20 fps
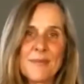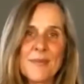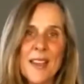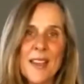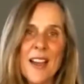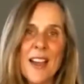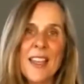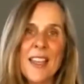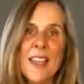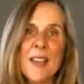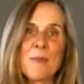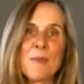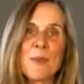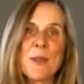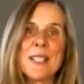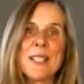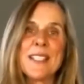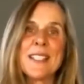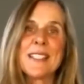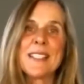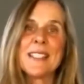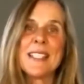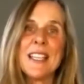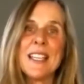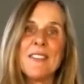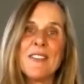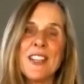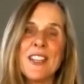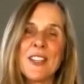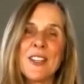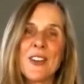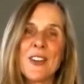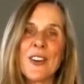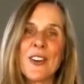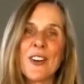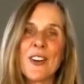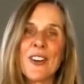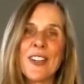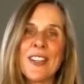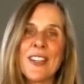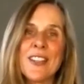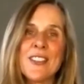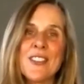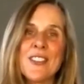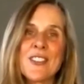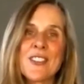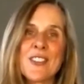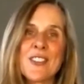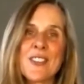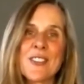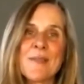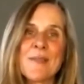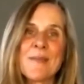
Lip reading: I am receiving courage.